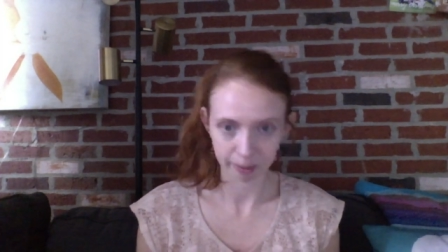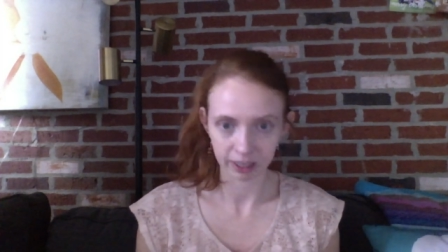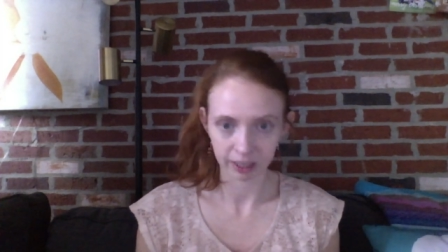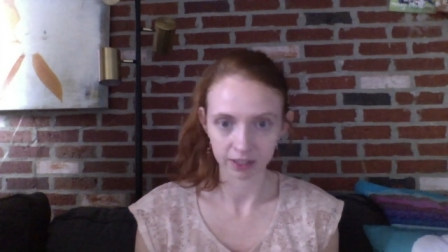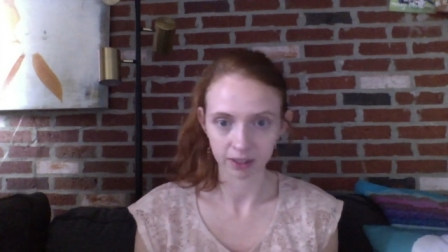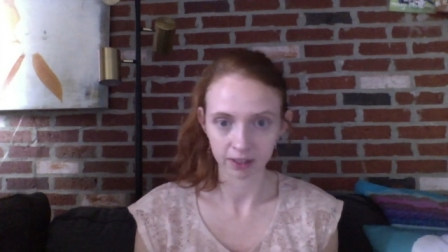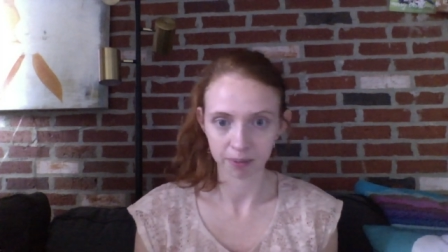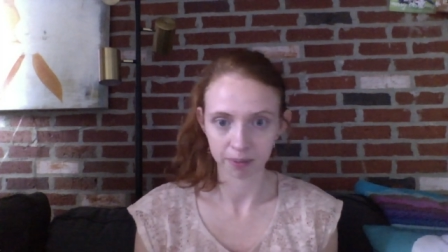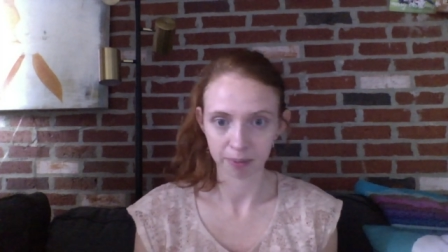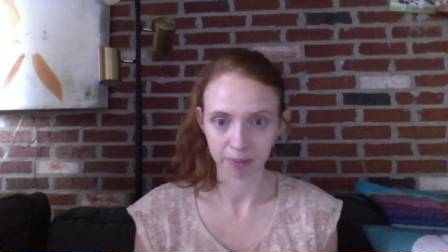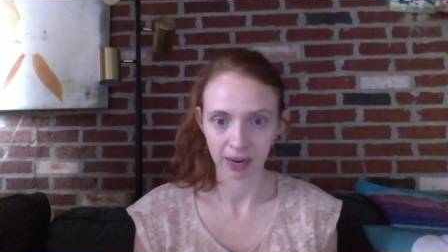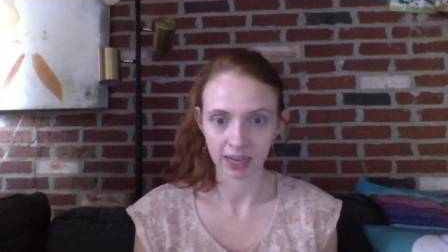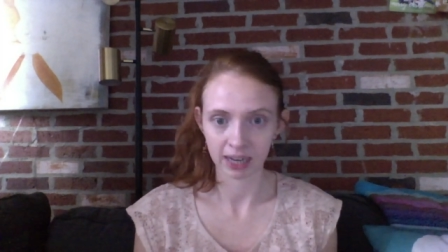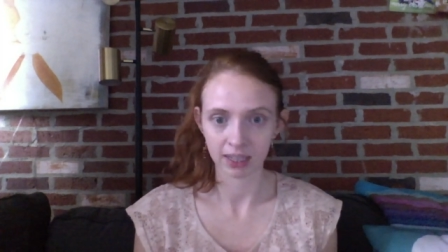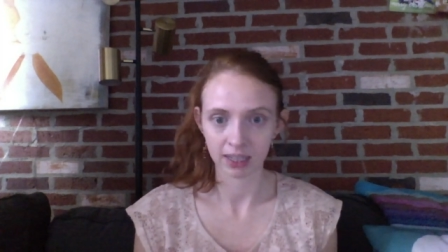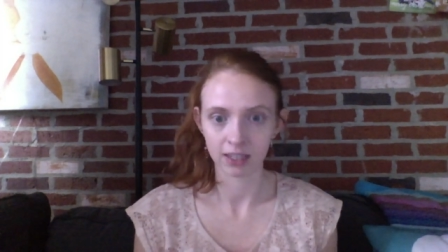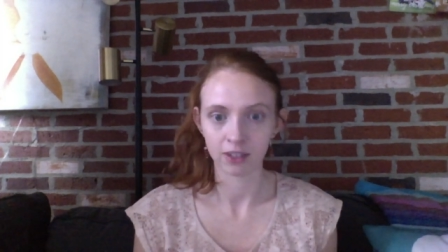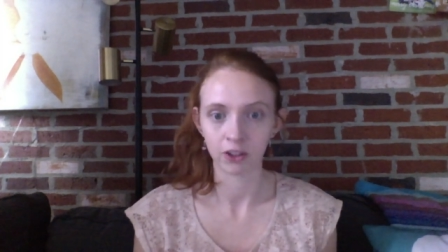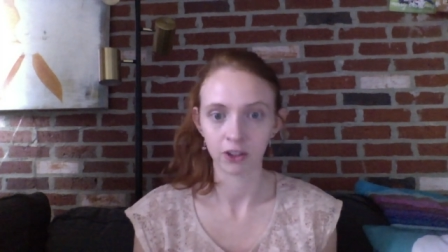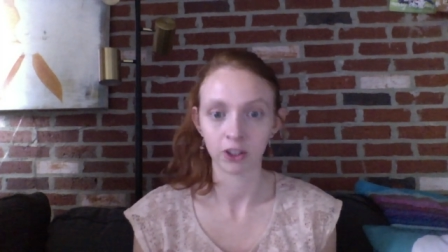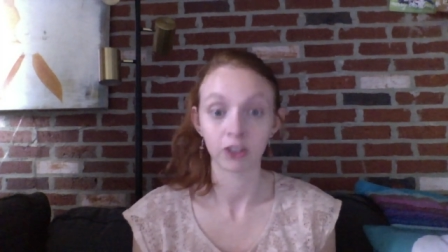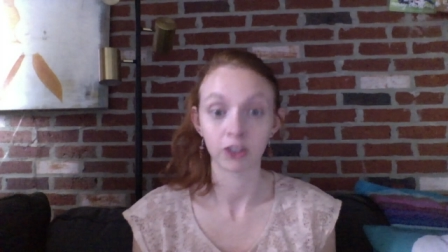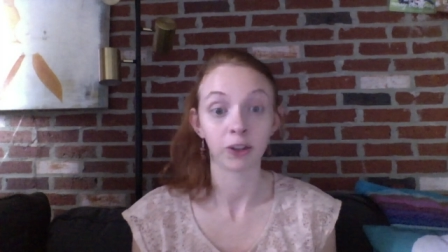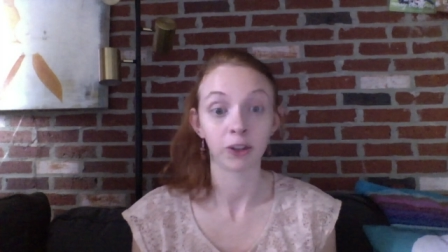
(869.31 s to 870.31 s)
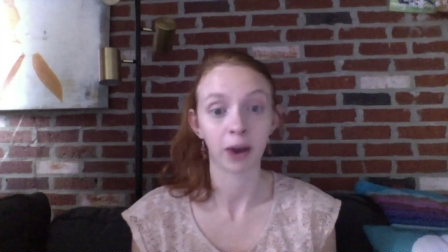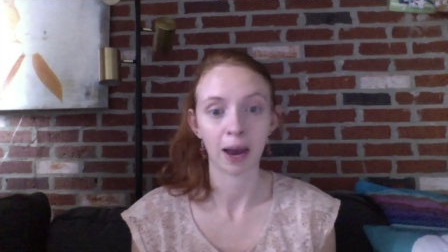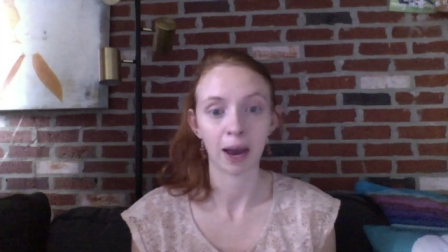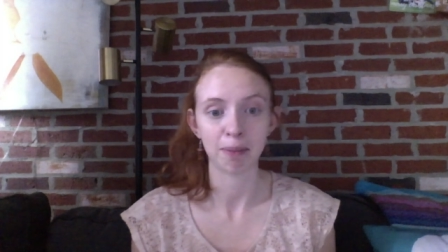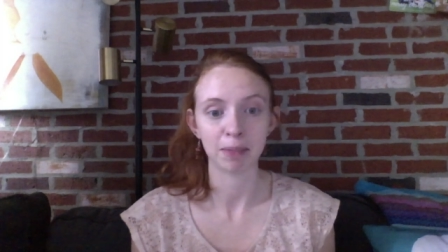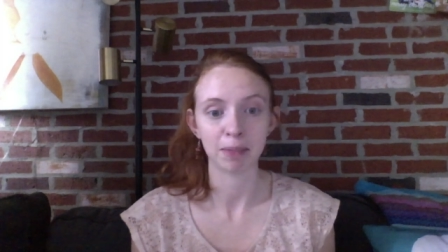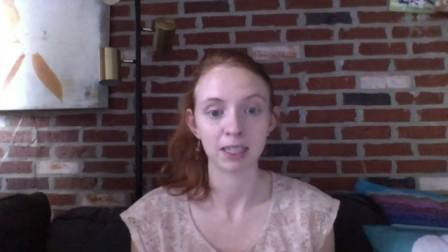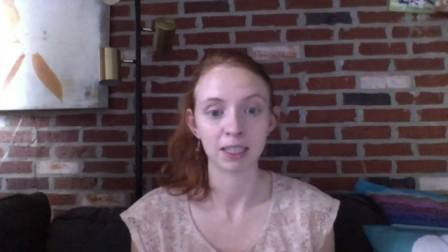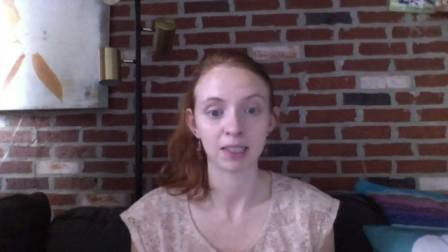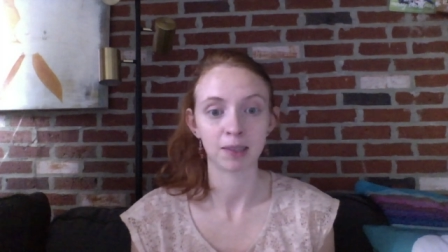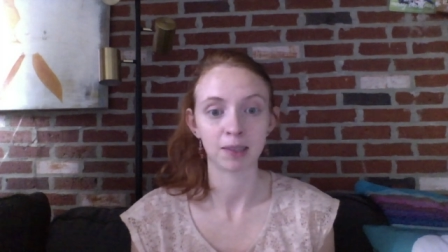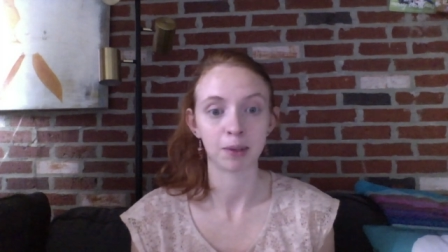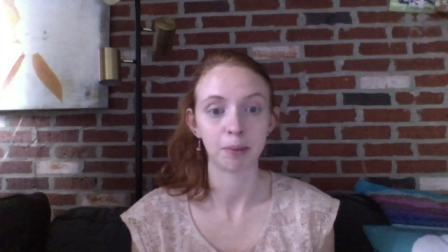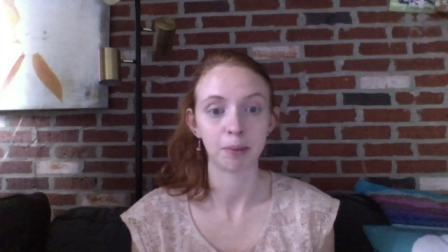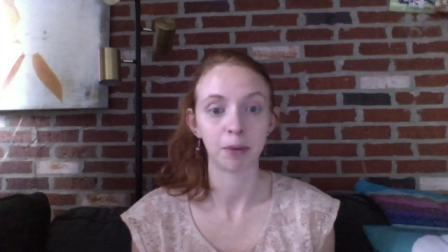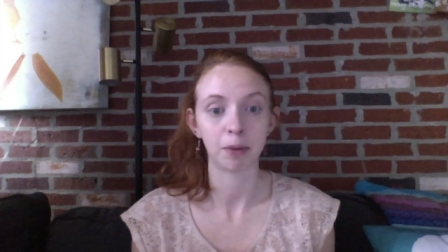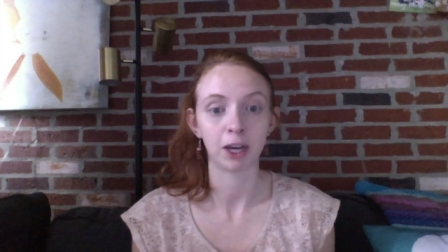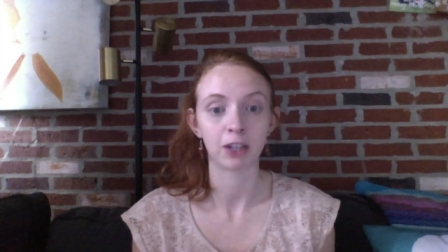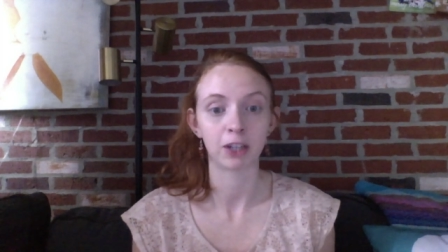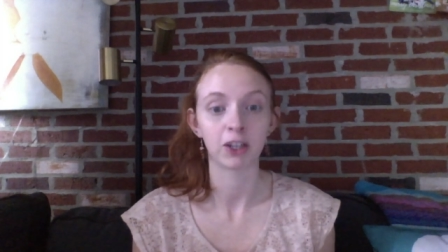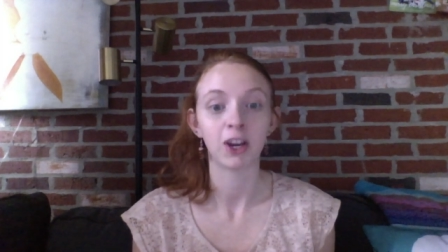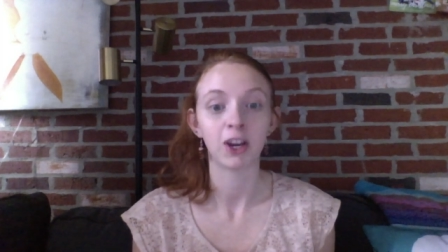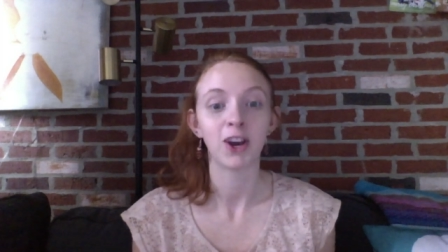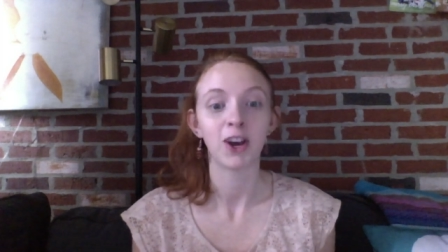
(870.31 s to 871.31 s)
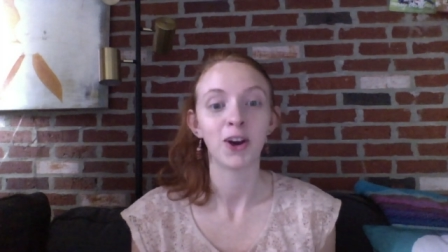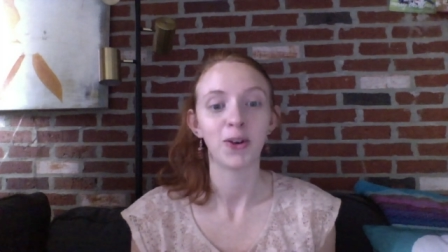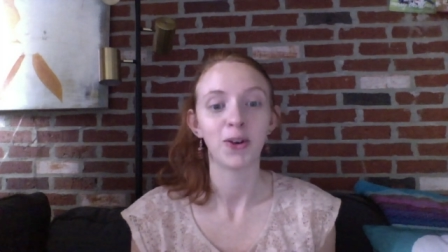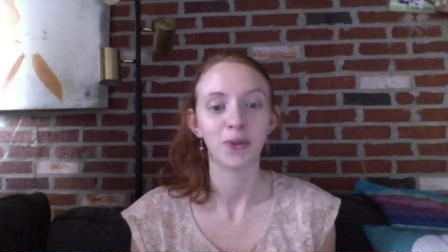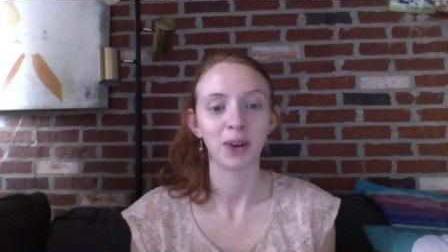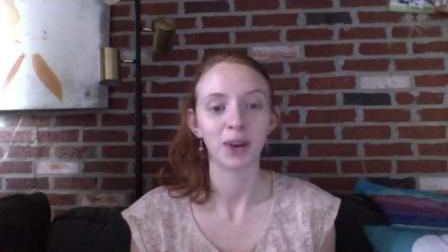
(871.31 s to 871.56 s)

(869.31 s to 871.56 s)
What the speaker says: but mine it just so happens to be marked